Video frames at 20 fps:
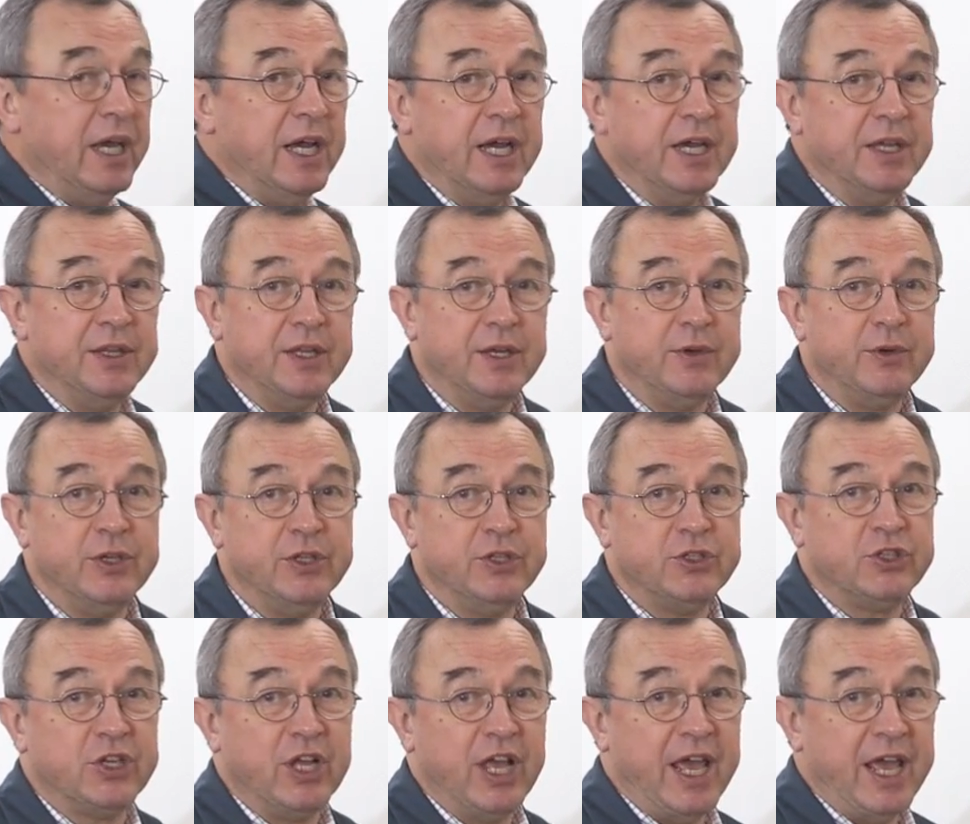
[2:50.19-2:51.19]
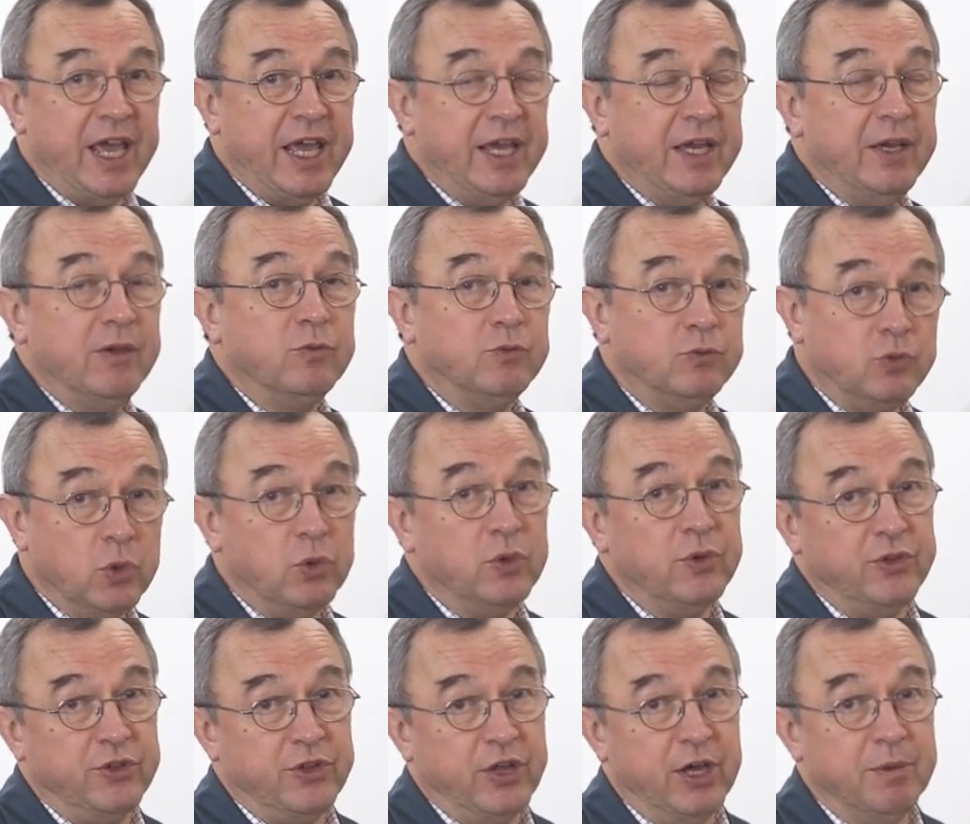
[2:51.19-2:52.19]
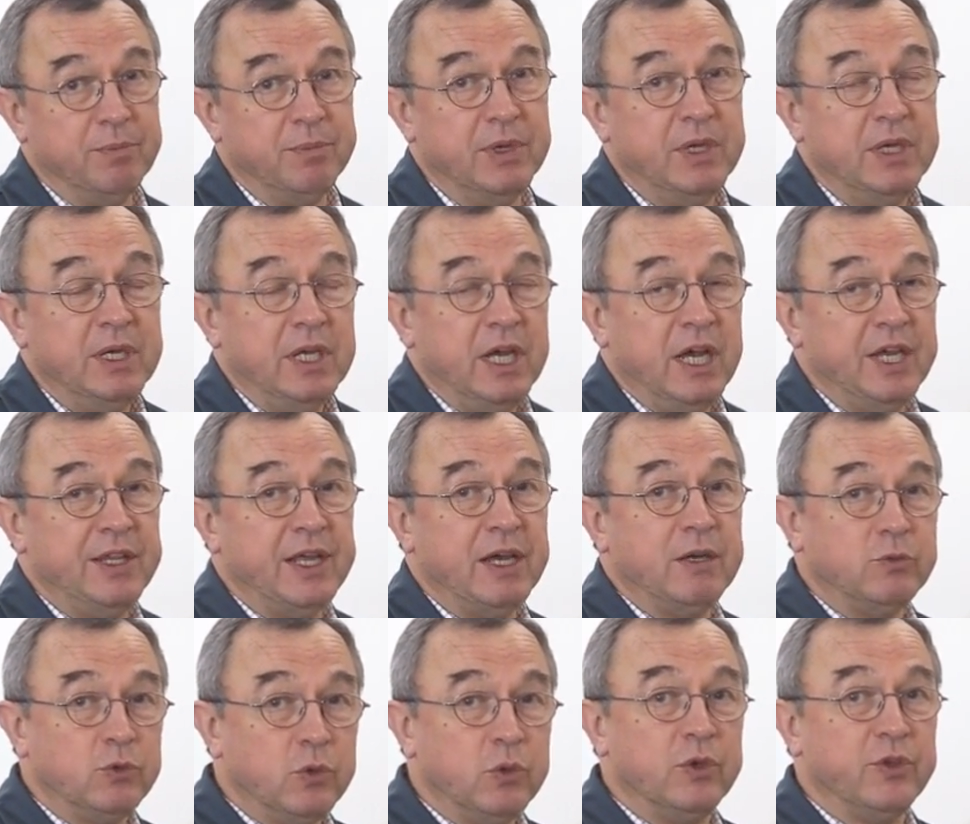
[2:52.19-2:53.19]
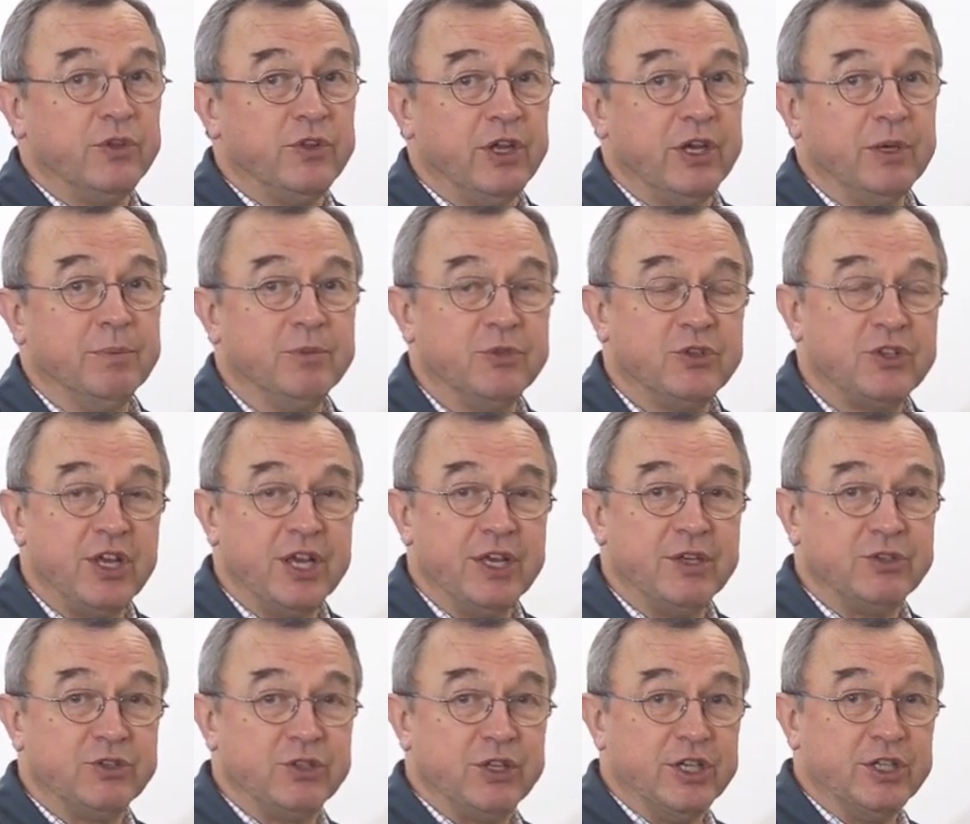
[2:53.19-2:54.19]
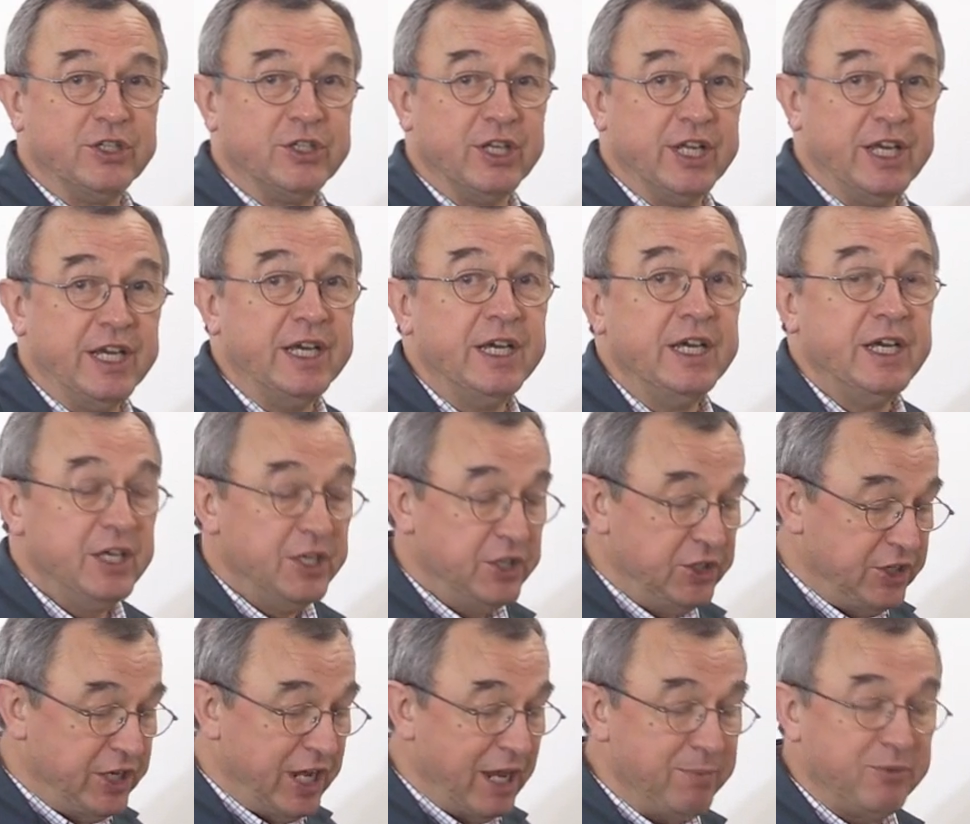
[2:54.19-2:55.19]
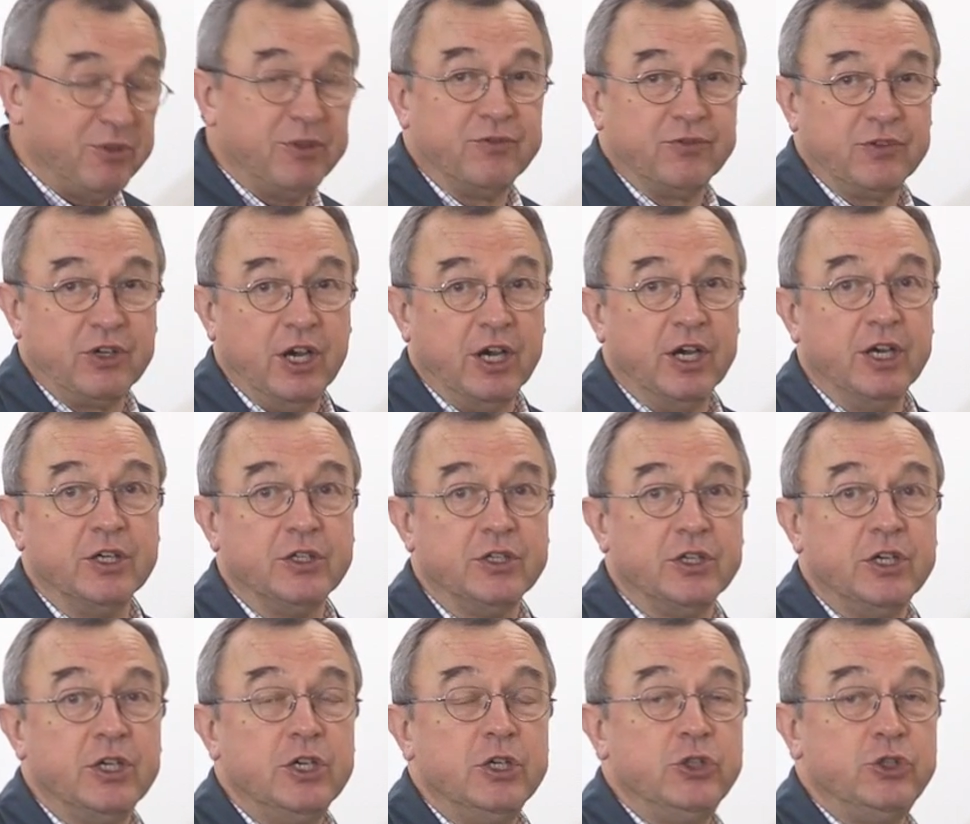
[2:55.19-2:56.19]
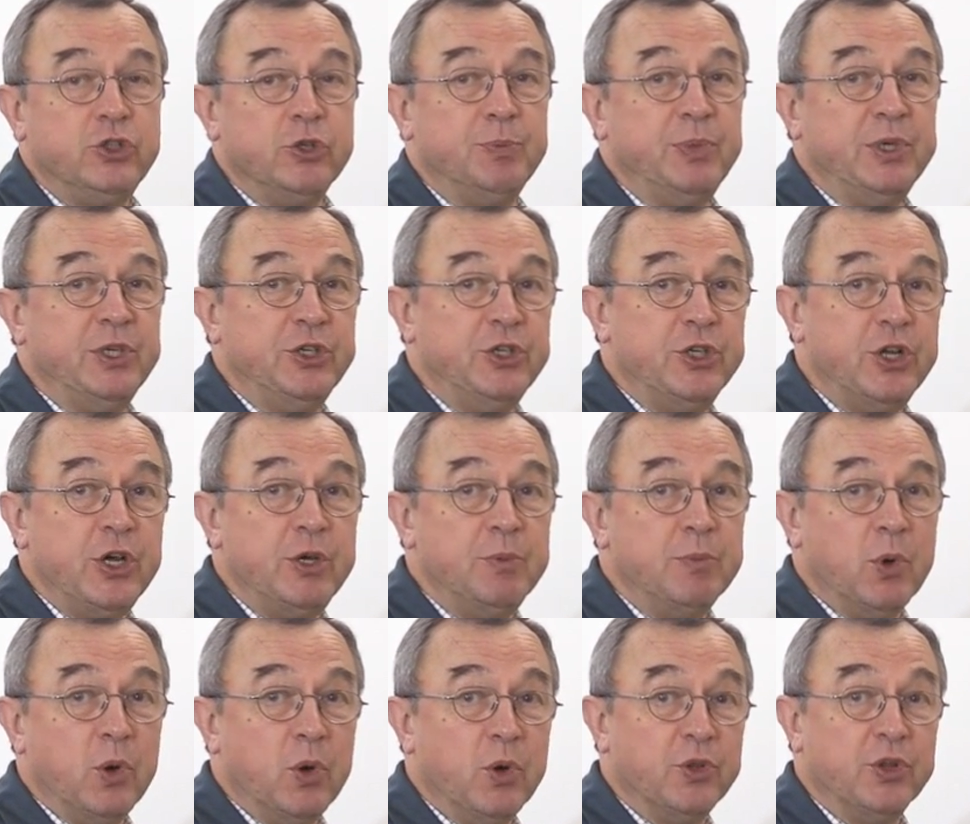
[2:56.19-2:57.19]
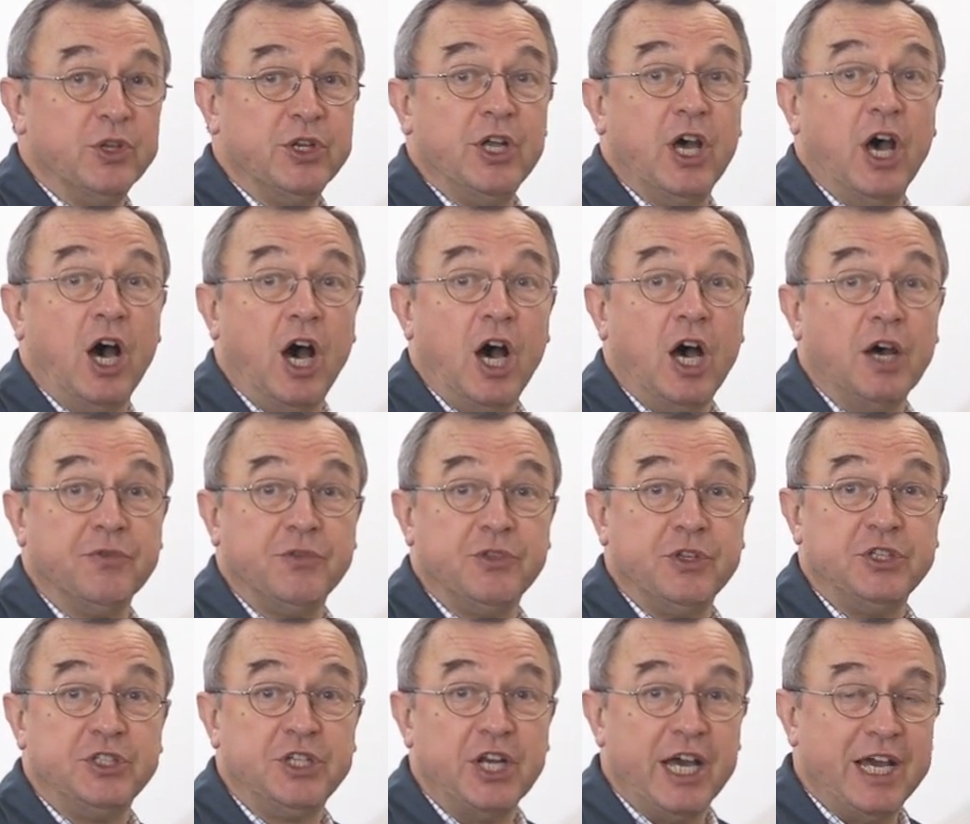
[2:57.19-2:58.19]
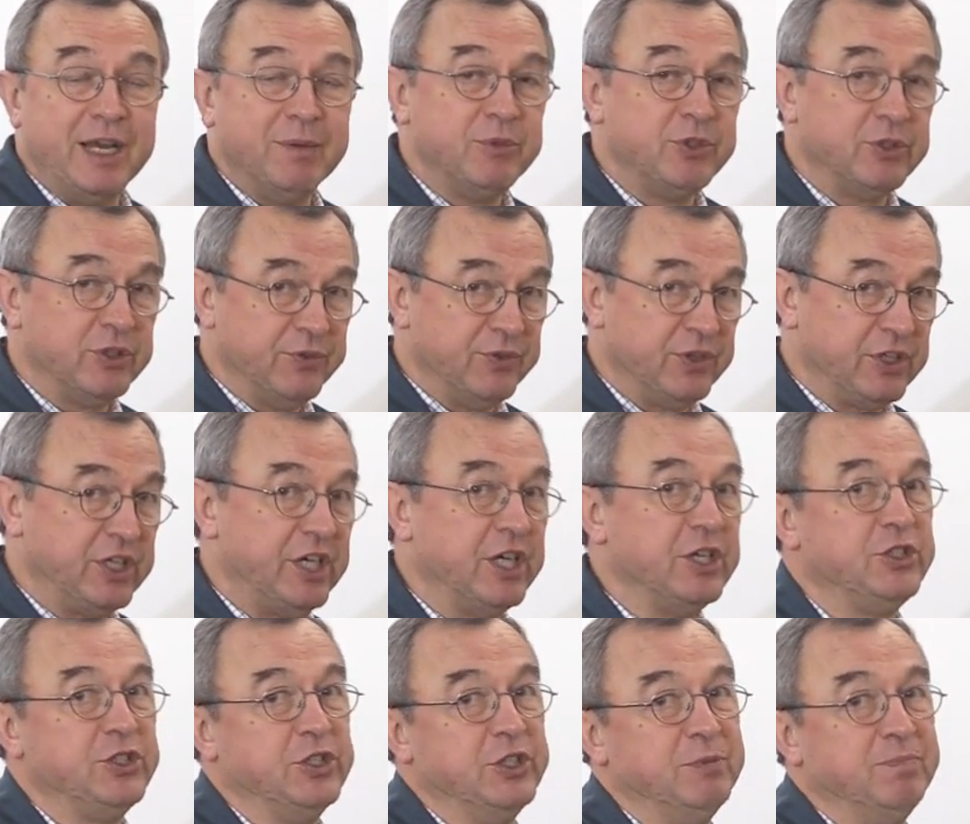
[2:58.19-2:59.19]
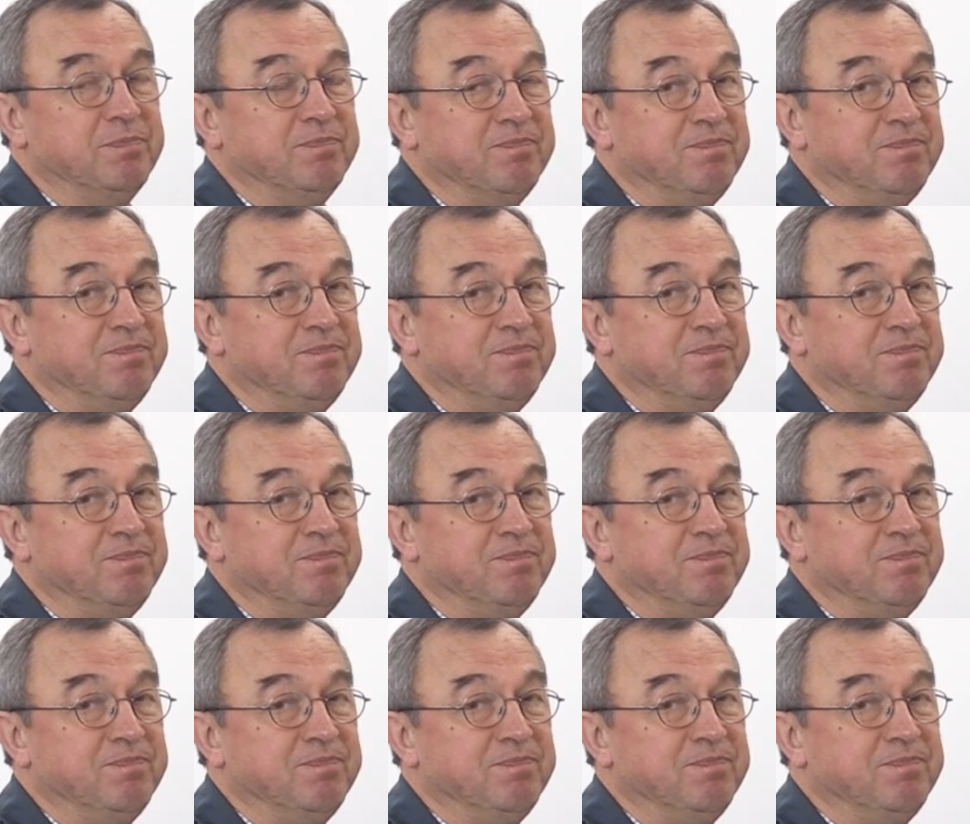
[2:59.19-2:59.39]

uh, there is a rule of thumb, and that rule of thumb says that the depth of cut should be no more than half the diameter of the cutter.